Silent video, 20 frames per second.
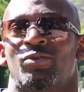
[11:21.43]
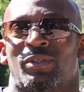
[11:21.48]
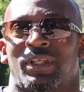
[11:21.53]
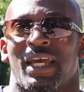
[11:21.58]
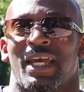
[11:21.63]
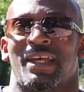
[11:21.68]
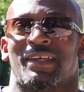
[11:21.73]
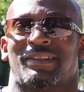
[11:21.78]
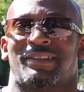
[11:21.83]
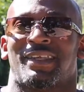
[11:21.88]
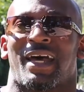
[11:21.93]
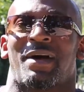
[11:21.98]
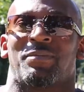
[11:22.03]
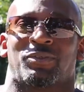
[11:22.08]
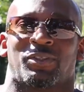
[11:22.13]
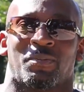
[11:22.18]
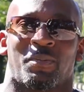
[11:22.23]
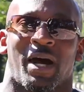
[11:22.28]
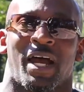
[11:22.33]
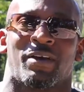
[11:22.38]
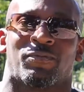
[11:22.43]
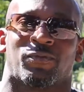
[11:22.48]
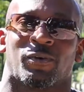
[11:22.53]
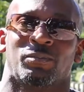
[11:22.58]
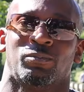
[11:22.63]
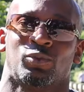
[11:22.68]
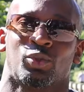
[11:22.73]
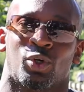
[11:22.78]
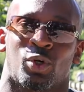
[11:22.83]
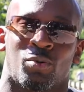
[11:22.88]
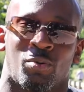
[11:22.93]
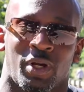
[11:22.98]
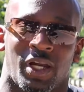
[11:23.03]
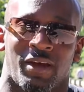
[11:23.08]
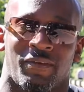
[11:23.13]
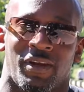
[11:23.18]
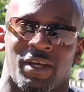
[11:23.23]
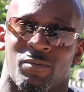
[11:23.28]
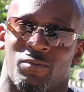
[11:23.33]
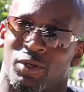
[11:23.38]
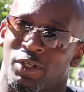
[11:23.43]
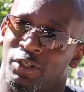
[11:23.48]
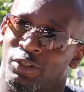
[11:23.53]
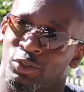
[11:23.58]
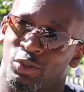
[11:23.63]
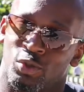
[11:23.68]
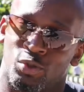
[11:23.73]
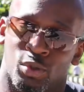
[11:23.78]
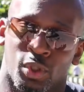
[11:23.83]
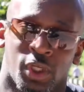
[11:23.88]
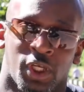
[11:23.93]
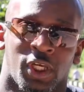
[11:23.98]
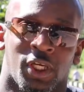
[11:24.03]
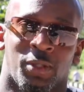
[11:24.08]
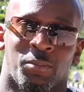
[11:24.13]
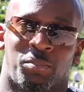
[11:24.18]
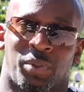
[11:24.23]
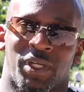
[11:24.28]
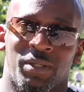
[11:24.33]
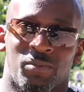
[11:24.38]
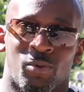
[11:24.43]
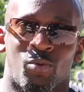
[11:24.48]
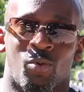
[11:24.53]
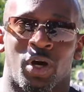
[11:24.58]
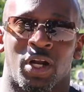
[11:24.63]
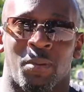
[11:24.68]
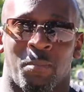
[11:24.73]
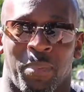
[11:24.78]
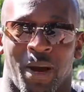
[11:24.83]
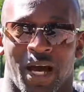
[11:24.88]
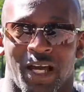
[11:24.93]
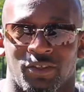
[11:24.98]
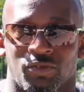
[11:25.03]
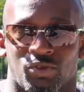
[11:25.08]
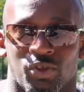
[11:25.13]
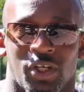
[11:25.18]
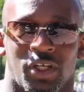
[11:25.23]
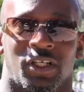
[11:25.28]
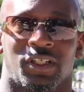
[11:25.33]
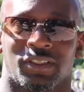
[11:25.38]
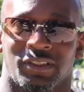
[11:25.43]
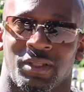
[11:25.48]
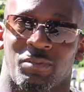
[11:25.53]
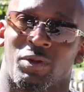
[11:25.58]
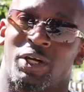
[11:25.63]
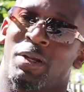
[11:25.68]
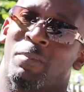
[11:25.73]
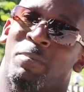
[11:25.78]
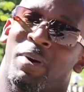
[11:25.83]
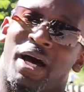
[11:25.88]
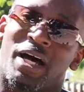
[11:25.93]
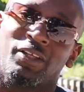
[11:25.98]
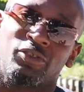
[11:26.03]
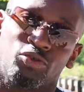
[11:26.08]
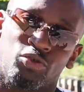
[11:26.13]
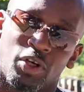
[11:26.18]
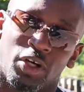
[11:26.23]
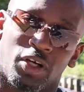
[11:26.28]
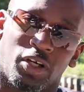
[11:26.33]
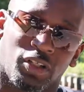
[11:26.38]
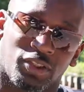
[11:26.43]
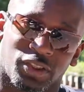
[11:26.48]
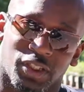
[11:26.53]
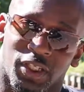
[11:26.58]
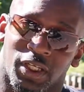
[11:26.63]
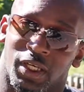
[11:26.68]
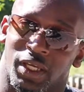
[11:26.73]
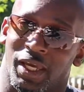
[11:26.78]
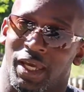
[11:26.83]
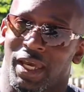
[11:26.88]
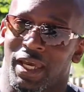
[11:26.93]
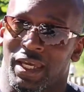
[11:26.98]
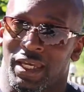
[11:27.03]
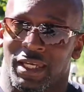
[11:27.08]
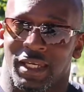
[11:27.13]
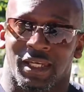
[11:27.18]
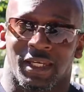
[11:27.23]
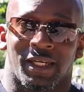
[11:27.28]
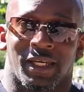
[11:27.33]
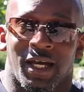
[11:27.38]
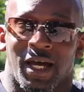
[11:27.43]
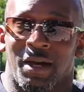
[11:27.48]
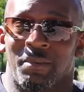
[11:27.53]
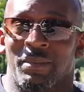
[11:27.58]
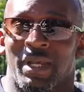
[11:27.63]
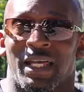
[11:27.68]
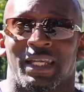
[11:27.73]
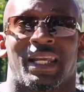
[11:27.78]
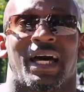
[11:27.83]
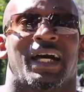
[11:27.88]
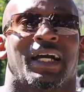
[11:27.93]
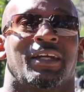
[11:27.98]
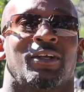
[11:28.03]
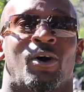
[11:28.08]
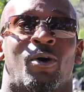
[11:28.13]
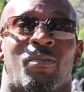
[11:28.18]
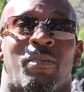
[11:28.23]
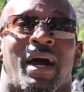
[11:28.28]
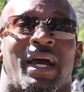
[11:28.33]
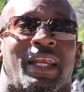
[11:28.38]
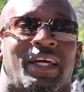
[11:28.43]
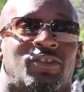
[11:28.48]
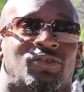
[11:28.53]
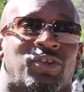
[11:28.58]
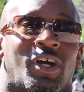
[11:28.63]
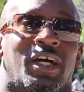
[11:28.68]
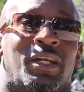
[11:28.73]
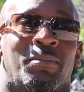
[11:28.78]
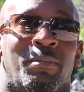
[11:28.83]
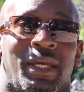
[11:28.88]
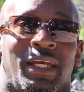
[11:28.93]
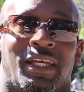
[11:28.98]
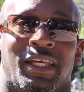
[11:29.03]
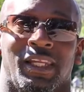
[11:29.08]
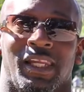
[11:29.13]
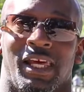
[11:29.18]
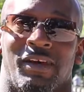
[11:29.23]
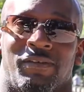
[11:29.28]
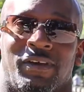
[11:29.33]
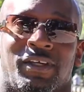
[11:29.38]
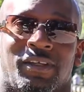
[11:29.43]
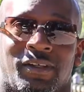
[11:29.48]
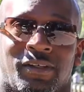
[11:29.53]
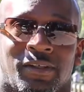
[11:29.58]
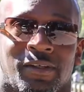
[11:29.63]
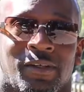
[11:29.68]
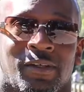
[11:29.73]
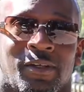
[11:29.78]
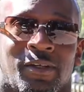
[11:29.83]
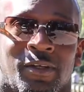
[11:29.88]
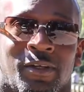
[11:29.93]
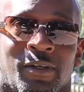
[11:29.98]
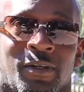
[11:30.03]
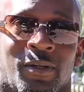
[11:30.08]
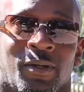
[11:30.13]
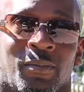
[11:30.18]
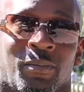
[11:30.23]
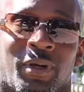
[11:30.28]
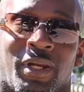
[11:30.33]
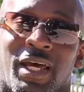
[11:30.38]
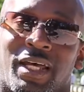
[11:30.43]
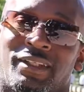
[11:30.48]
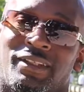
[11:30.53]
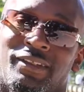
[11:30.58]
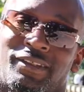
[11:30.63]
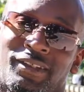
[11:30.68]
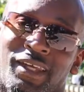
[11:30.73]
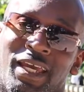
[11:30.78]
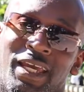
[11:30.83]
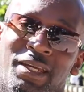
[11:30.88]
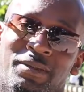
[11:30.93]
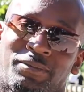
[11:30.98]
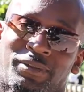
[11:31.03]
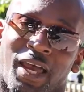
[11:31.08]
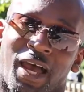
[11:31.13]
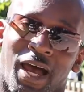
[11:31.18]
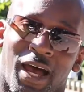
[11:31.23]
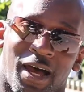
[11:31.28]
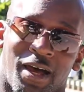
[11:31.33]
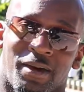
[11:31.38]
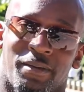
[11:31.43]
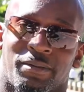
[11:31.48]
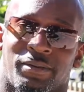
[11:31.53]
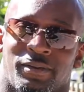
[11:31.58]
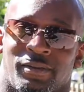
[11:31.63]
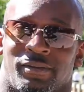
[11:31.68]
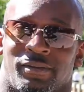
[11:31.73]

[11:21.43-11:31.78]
You can't stop somebody from doing whatever they want to do. People want to buy drugs, they want to buy drugs. Hey, I'm not knocking nobody that's trying to make a living. Same time,